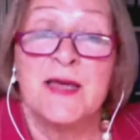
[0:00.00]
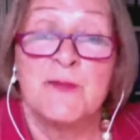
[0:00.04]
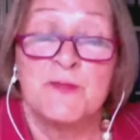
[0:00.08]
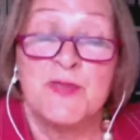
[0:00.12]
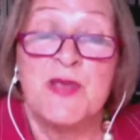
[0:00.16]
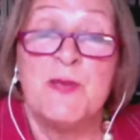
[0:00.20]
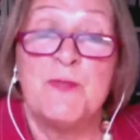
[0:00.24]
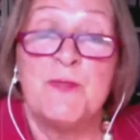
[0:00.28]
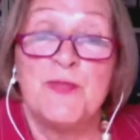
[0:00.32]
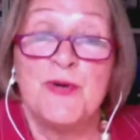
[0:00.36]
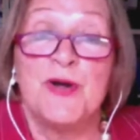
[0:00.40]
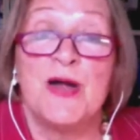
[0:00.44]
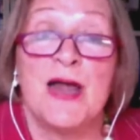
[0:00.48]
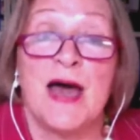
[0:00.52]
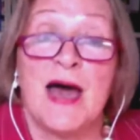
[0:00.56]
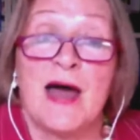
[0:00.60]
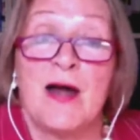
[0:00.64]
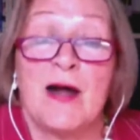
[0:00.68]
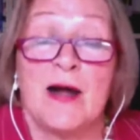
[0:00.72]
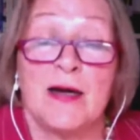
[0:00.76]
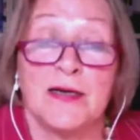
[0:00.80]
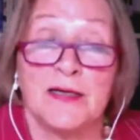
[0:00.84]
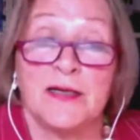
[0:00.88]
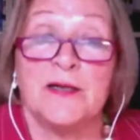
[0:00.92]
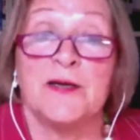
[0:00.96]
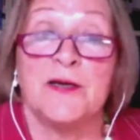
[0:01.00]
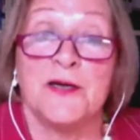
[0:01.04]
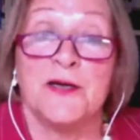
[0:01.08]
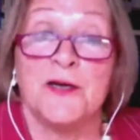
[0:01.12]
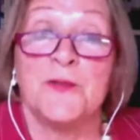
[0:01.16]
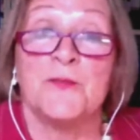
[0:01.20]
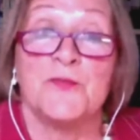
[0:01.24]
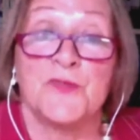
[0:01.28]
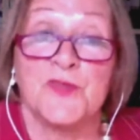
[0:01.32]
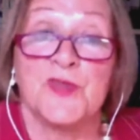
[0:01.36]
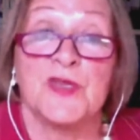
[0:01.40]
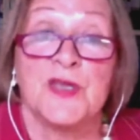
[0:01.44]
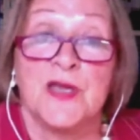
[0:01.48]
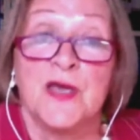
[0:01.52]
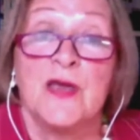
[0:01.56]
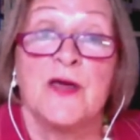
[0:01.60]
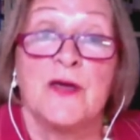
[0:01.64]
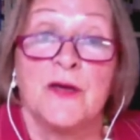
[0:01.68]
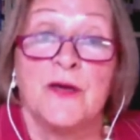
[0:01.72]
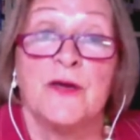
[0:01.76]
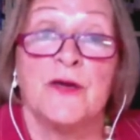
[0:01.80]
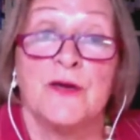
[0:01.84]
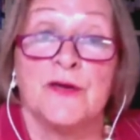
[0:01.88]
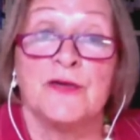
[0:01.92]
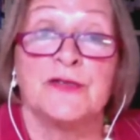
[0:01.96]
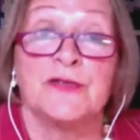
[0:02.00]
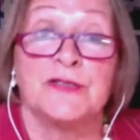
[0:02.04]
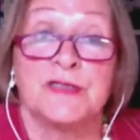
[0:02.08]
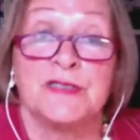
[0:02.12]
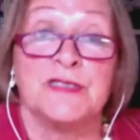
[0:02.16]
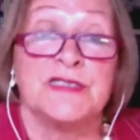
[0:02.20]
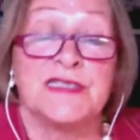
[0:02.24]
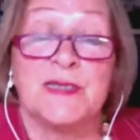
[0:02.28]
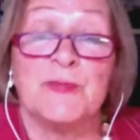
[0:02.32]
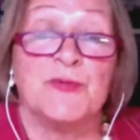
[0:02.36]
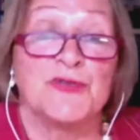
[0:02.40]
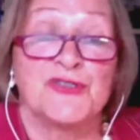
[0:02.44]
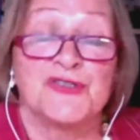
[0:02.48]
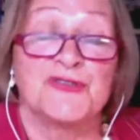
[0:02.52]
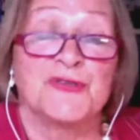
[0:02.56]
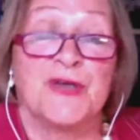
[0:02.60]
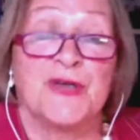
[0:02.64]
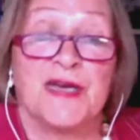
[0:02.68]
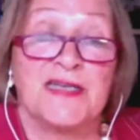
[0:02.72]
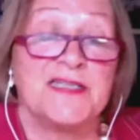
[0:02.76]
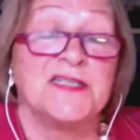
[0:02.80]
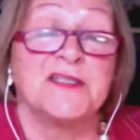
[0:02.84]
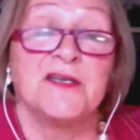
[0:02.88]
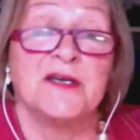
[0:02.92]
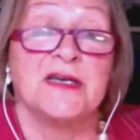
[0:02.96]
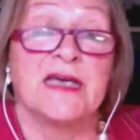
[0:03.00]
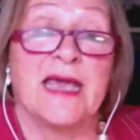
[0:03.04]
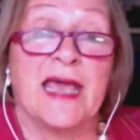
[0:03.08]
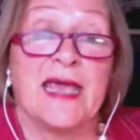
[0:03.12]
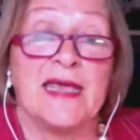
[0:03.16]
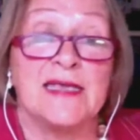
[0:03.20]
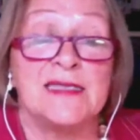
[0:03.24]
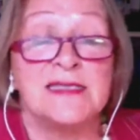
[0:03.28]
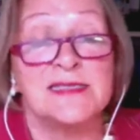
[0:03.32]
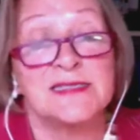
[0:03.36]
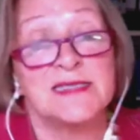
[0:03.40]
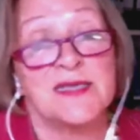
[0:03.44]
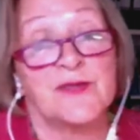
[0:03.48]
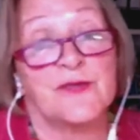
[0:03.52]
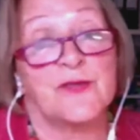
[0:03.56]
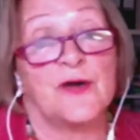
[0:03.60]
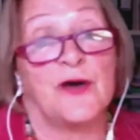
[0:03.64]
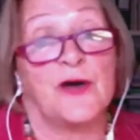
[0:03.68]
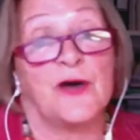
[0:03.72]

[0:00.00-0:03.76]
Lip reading: People are demonstrating against it.